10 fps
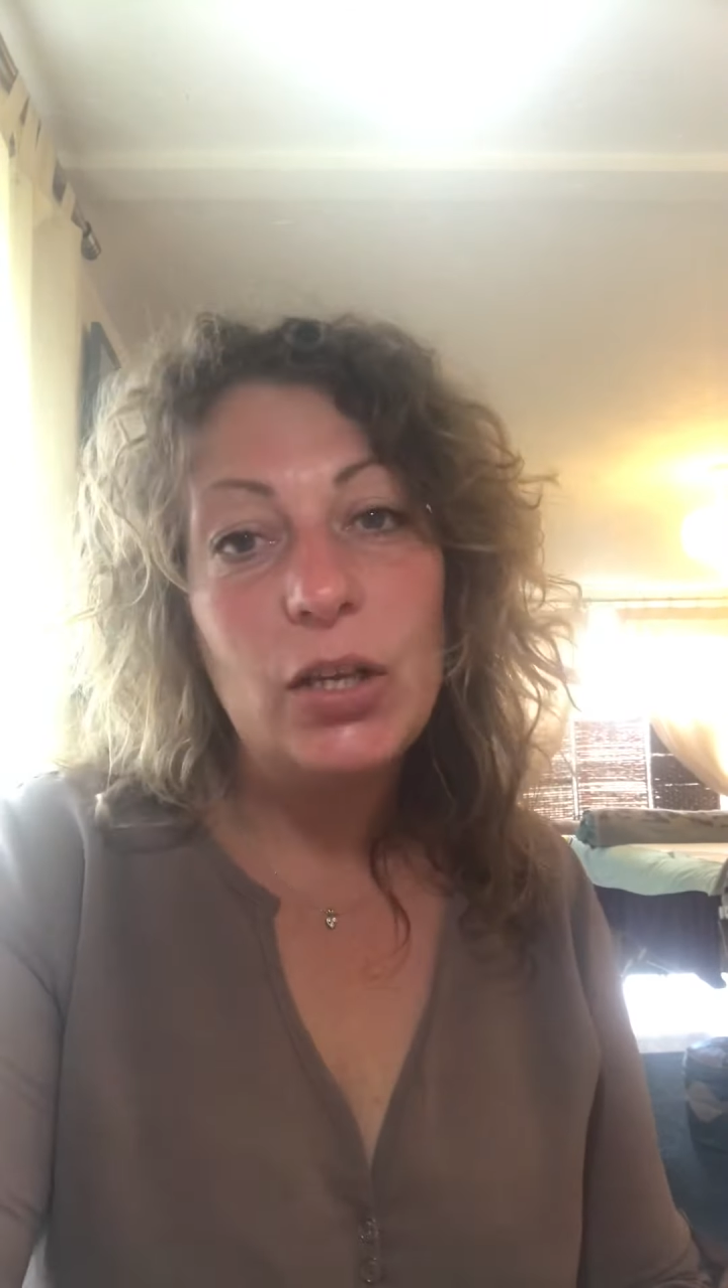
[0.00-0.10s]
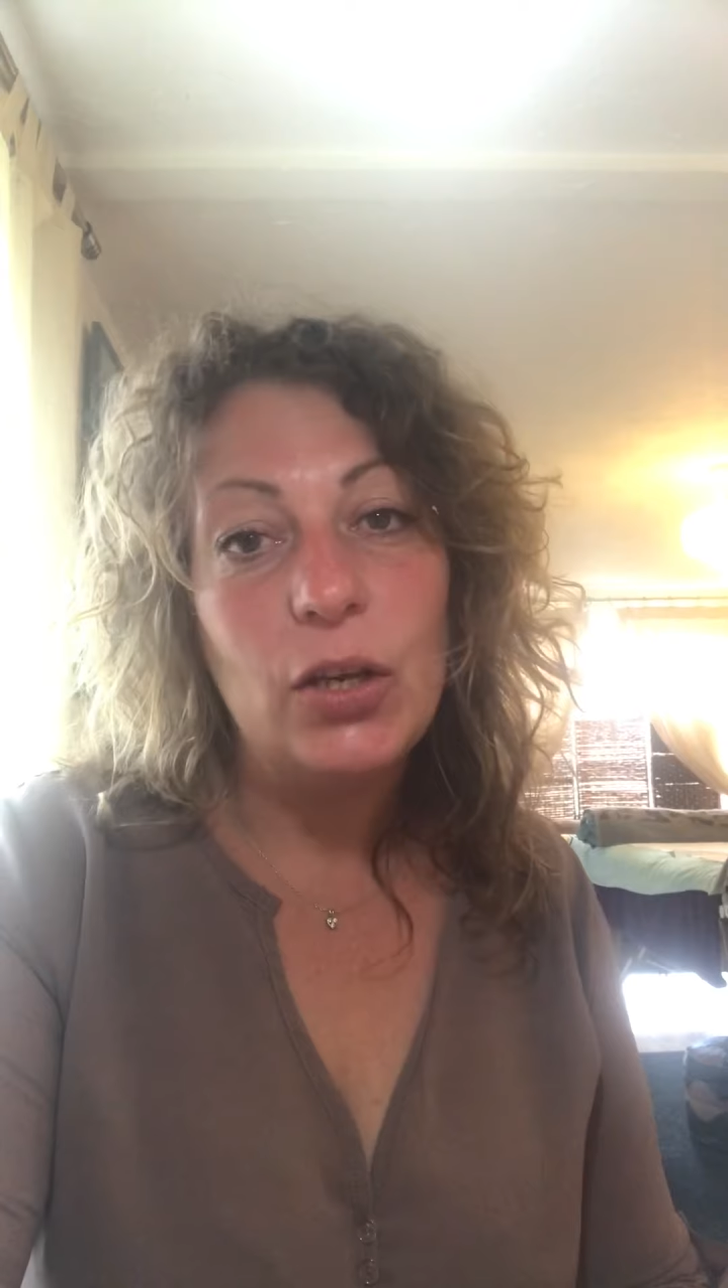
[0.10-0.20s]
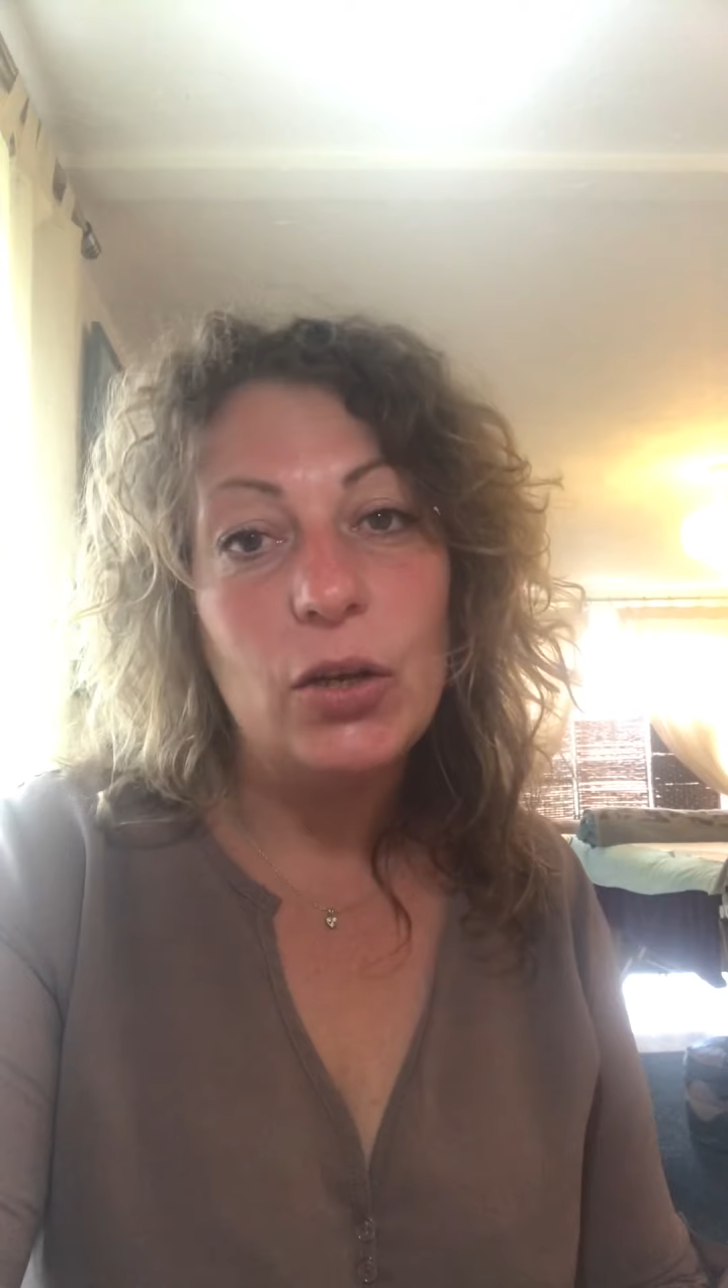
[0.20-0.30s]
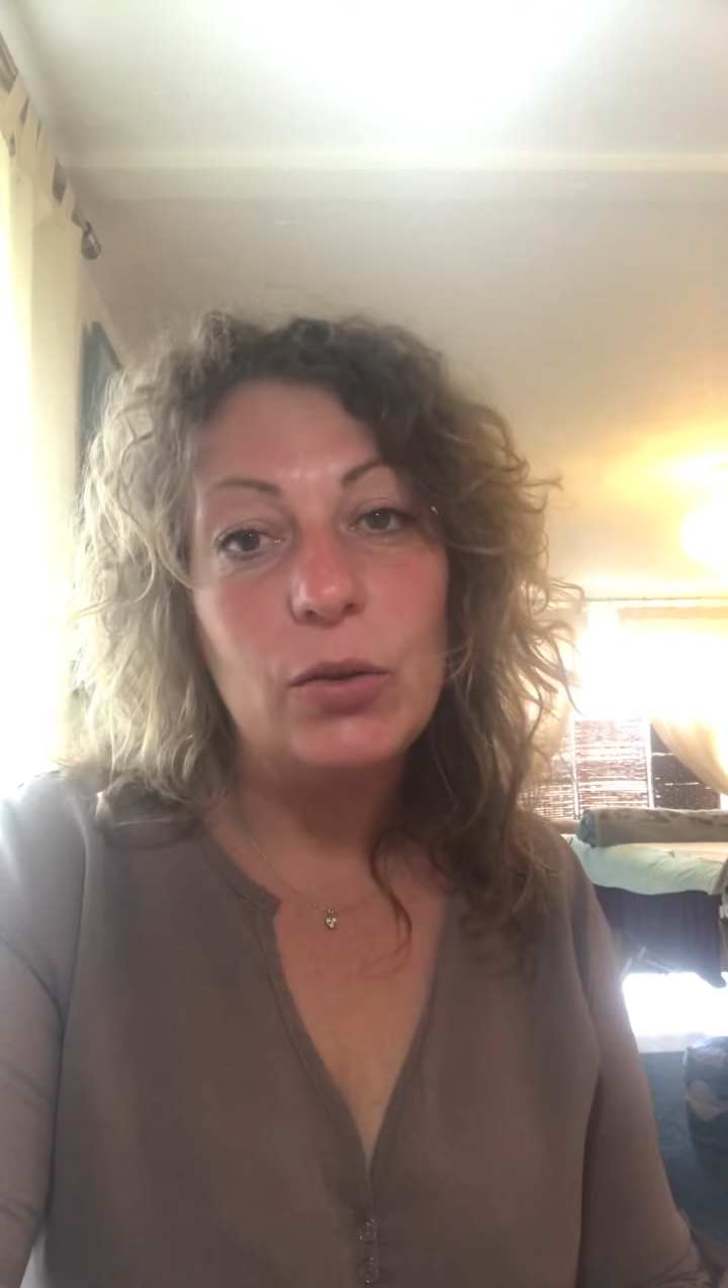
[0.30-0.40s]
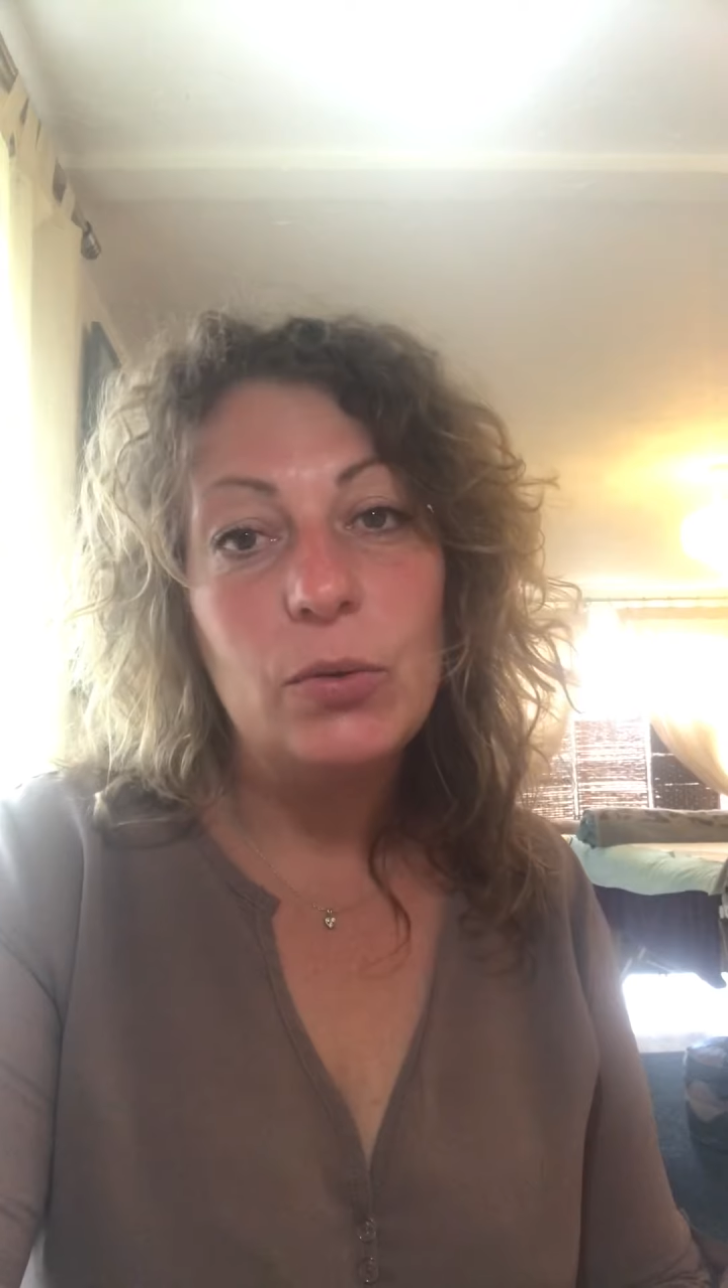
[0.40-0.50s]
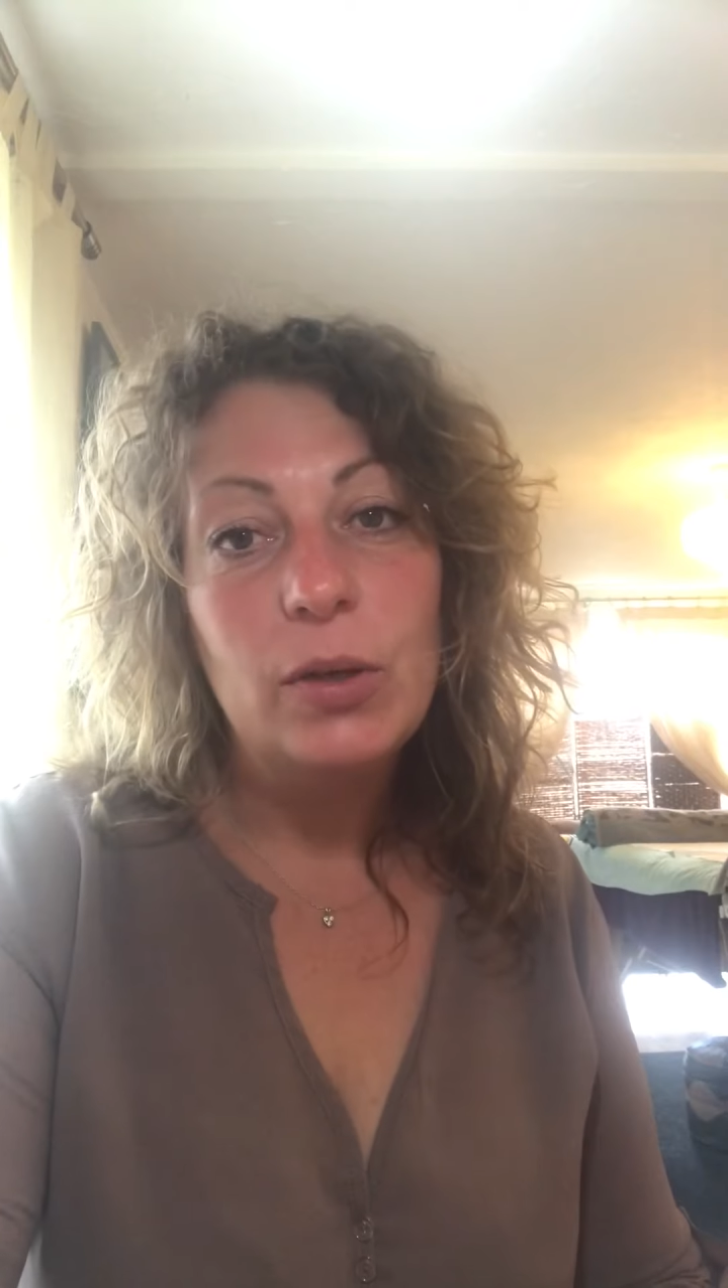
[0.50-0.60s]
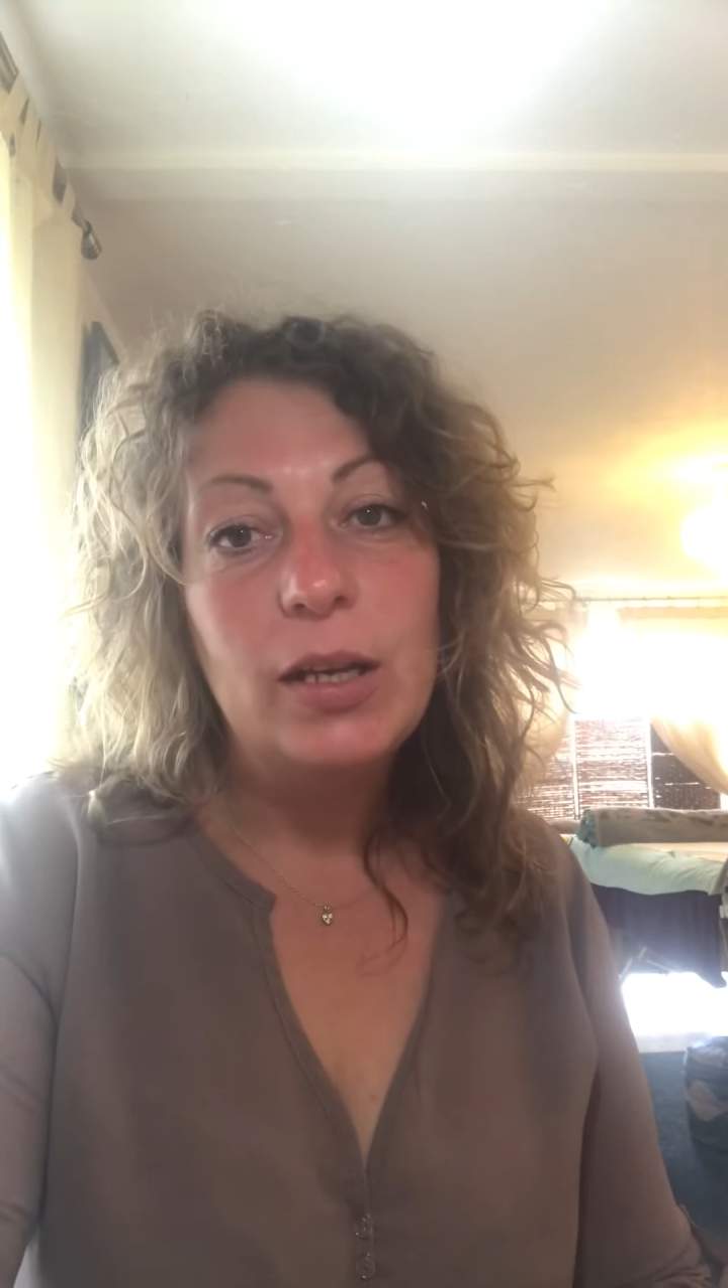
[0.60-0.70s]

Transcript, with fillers: you,